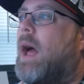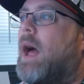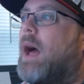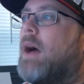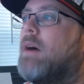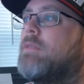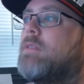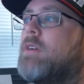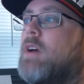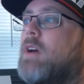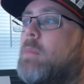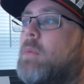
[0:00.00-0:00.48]

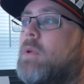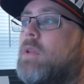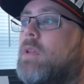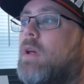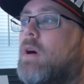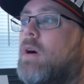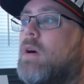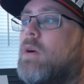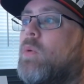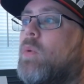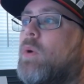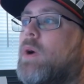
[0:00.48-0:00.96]
I've come a
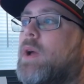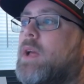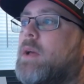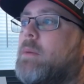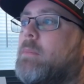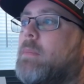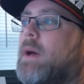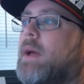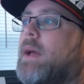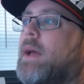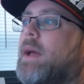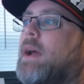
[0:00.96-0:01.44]
long way in
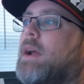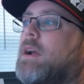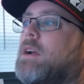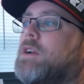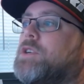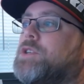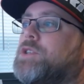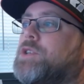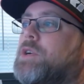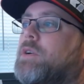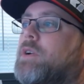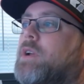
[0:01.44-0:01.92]
my hacker
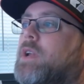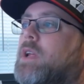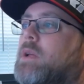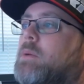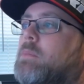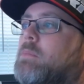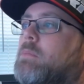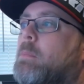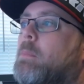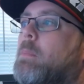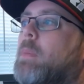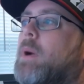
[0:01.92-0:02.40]
journey,
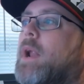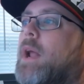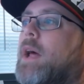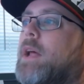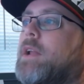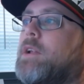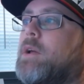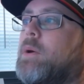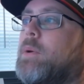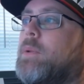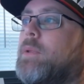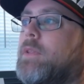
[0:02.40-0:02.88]
but I
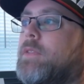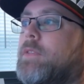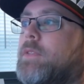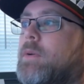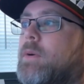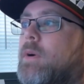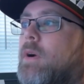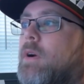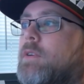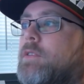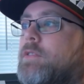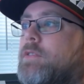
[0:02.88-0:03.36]
know that
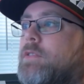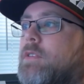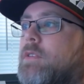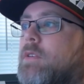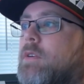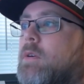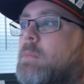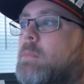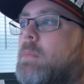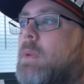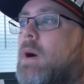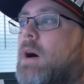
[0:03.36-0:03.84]
there are
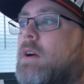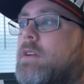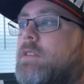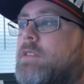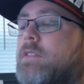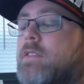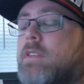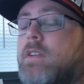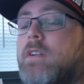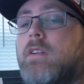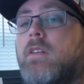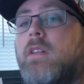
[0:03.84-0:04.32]
still
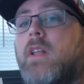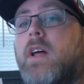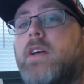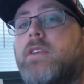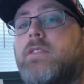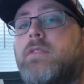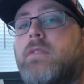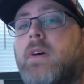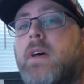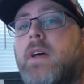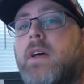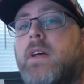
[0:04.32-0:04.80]
boxes that are
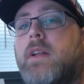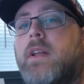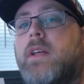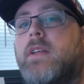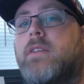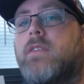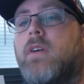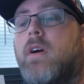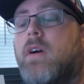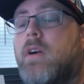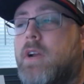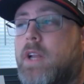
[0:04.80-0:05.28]
classified
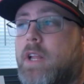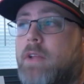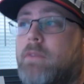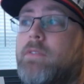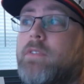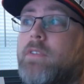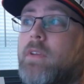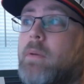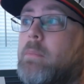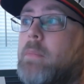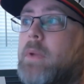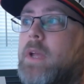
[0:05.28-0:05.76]
as hard, even
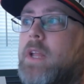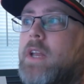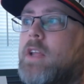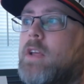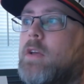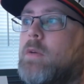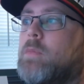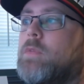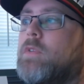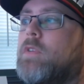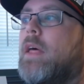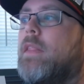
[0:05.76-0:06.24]
some
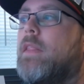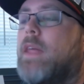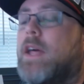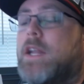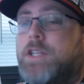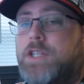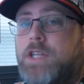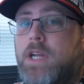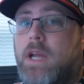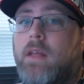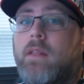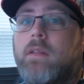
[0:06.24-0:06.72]
mediums, that
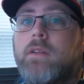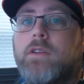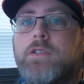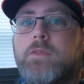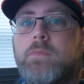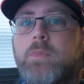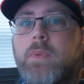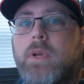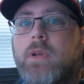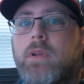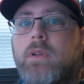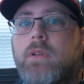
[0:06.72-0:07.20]
challenge
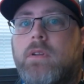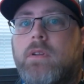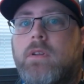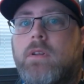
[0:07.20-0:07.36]
me.